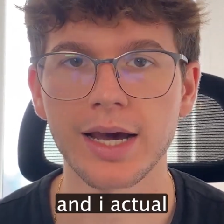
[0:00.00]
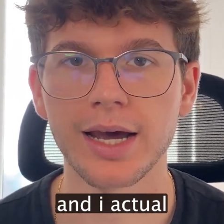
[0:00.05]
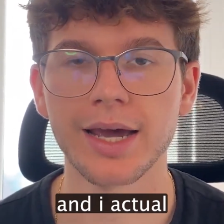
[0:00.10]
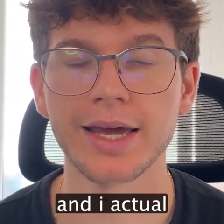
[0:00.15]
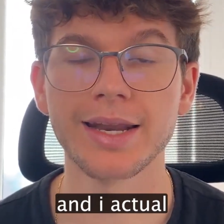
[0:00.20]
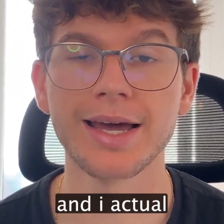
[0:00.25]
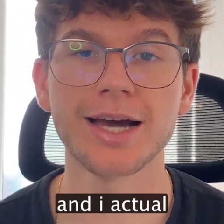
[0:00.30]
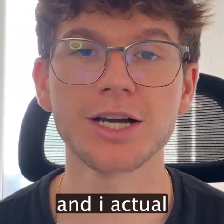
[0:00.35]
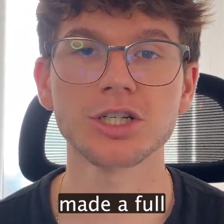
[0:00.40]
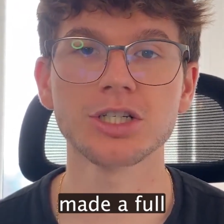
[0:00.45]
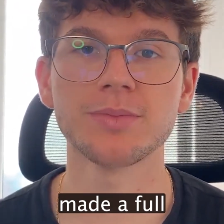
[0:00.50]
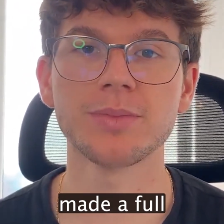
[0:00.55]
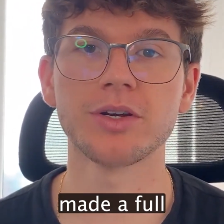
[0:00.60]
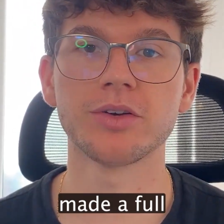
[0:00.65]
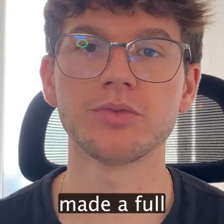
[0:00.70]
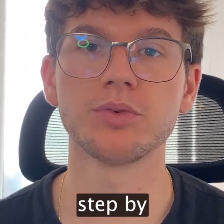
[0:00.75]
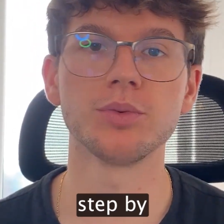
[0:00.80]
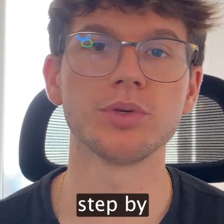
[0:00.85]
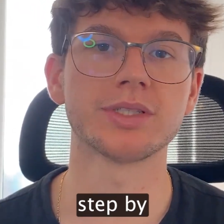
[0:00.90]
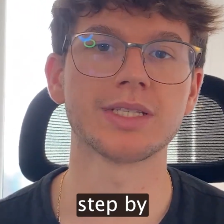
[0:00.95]
And I actually made a
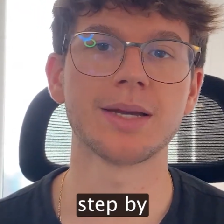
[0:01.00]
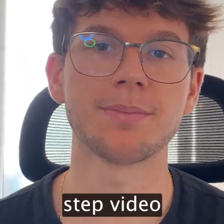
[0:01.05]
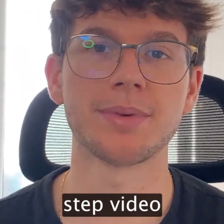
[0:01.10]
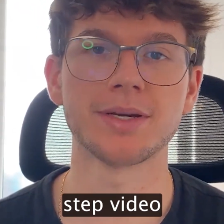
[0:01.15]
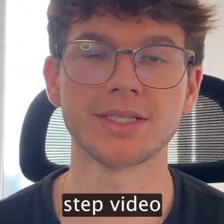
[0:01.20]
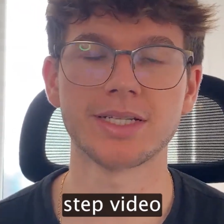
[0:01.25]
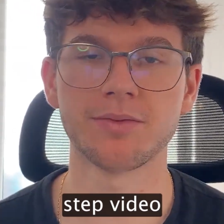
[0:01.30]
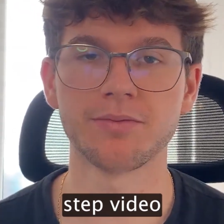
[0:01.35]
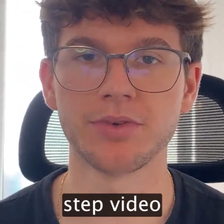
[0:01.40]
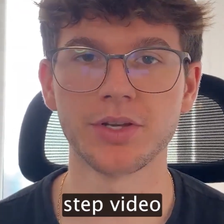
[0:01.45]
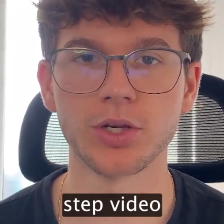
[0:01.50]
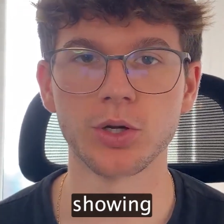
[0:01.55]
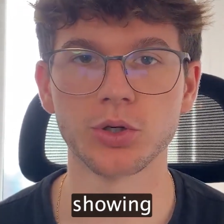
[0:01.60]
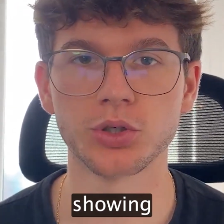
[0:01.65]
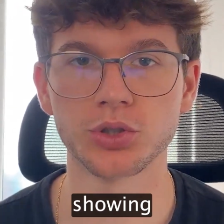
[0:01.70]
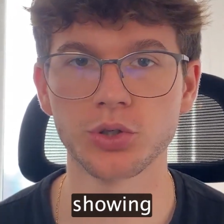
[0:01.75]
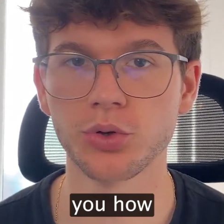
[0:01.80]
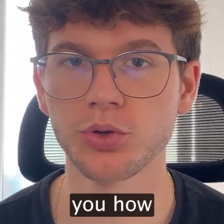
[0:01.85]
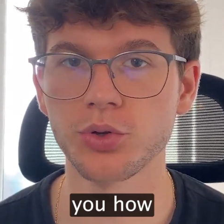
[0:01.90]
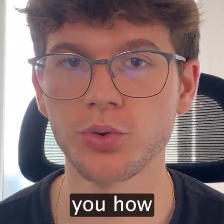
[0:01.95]
full step by step video
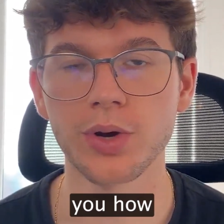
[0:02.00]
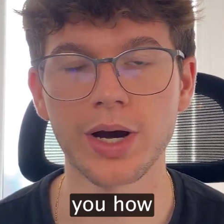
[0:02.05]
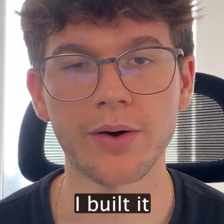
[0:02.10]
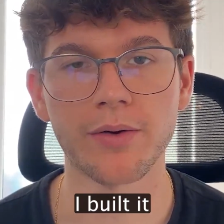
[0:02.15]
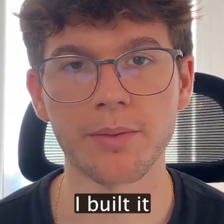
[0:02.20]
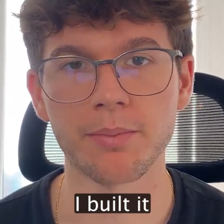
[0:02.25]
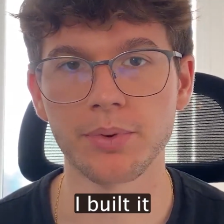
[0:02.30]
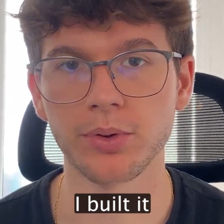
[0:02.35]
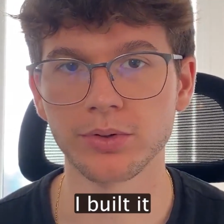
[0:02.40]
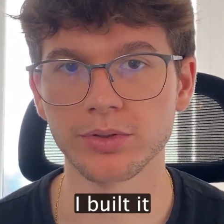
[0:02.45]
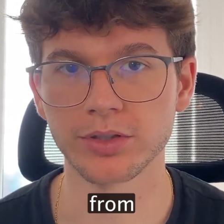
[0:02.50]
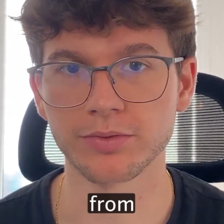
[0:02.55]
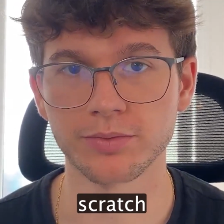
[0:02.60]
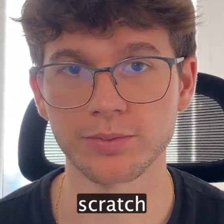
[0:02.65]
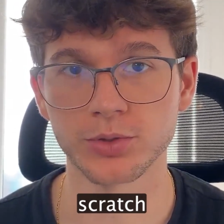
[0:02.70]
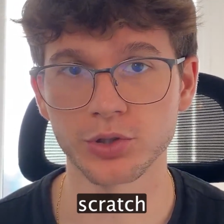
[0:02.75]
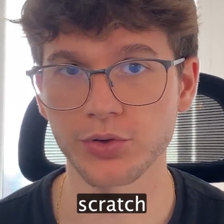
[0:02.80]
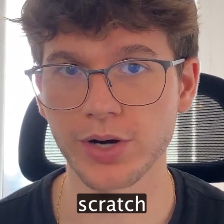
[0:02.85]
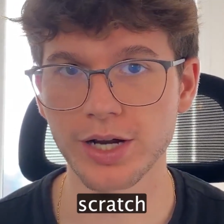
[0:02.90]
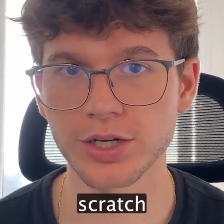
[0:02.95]
showing you how I built it from
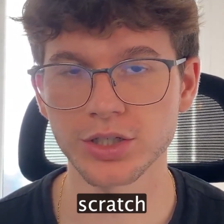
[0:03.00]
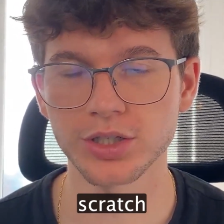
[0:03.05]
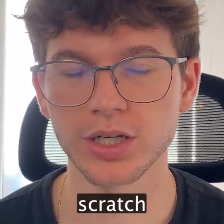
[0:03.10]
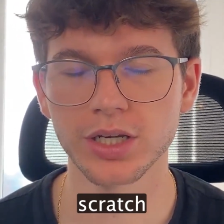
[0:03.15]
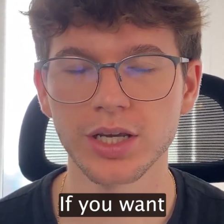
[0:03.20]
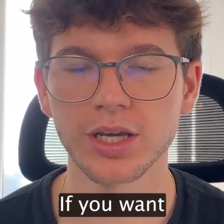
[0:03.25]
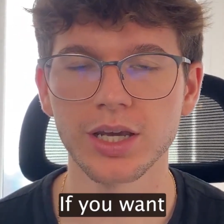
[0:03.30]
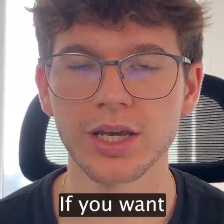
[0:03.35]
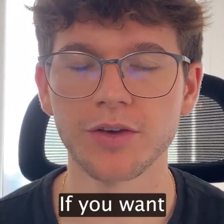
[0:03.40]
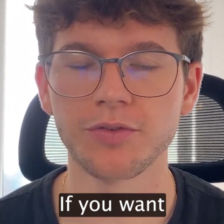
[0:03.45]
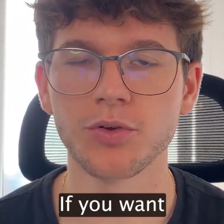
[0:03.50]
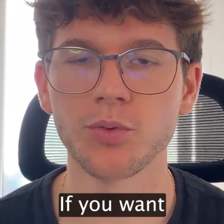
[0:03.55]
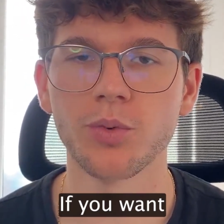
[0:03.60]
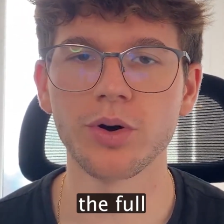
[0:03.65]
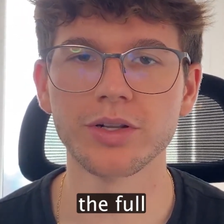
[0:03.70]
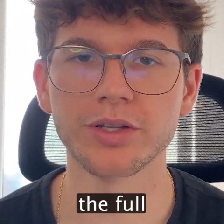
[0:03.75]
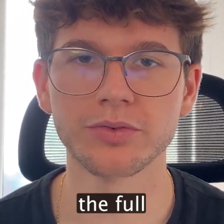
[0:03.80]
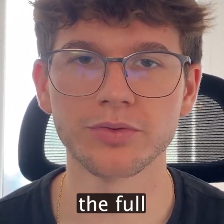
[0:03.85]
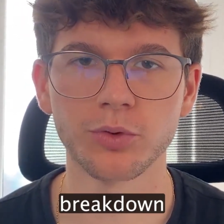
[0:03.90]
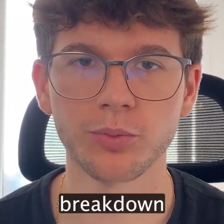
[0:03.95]
scratch. If you
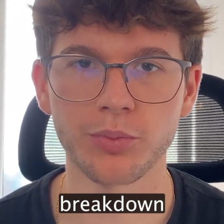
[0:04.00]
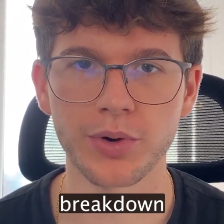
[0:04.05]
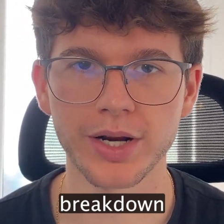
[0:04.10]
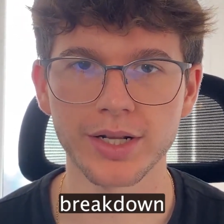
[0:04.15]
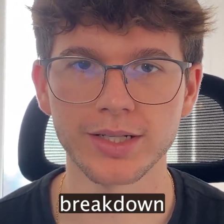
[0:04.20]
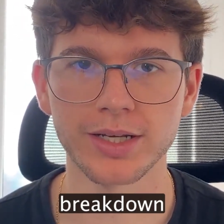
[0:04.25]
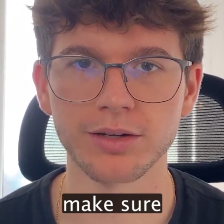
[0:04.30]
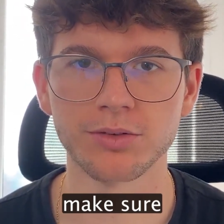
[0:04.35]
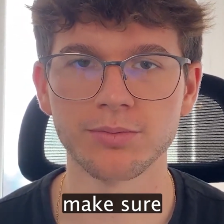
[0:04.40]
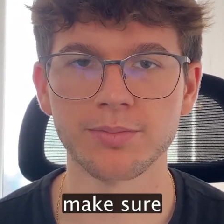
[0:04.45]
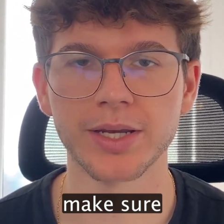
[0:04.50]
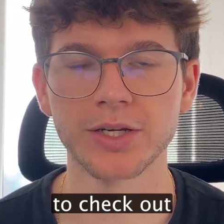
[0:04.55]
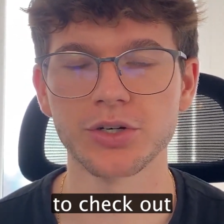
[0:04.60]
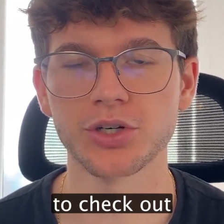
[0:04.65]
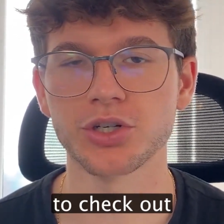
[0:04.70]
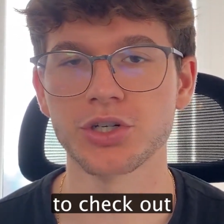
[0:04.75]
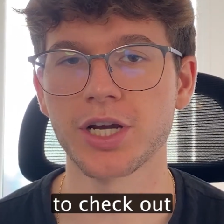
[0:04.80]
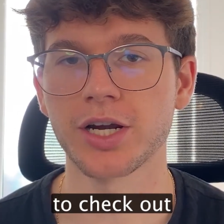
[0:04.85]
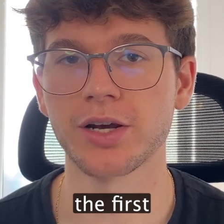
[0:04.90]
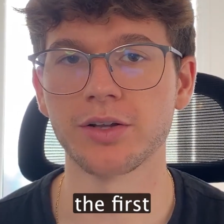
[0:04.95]
want the full breakdown, make sure
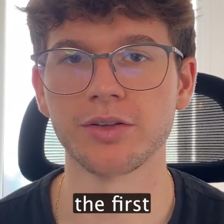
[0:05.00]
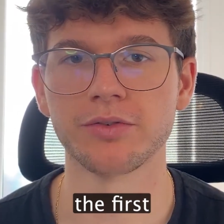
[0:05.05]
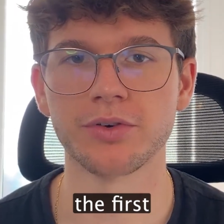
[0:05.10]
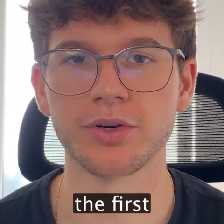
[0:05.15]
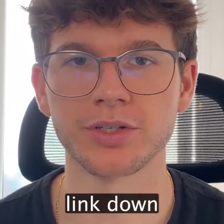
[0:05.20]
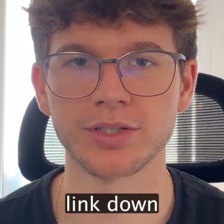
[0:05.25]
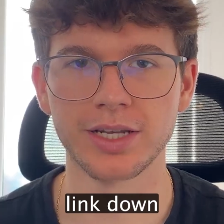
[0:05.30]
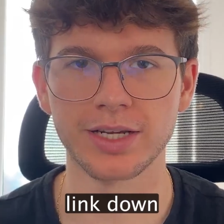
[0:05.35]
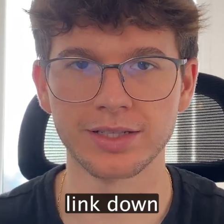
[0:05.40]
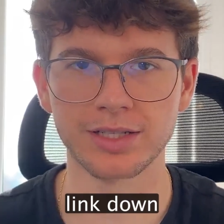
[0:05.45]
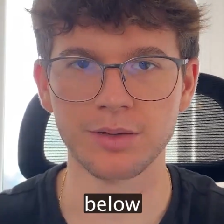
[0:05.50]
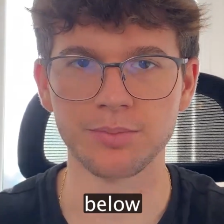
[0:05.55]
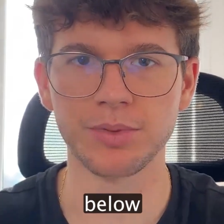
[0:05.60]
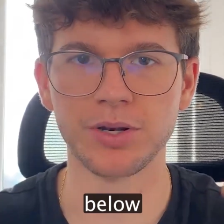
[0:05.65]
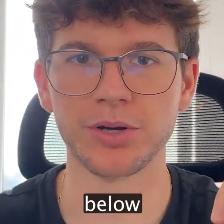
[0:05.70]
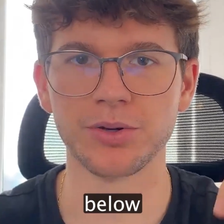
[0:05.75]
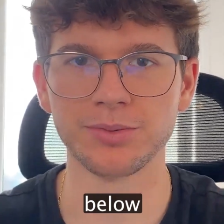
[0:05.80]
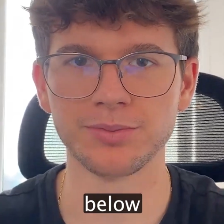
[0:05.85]
to check out the first link down below.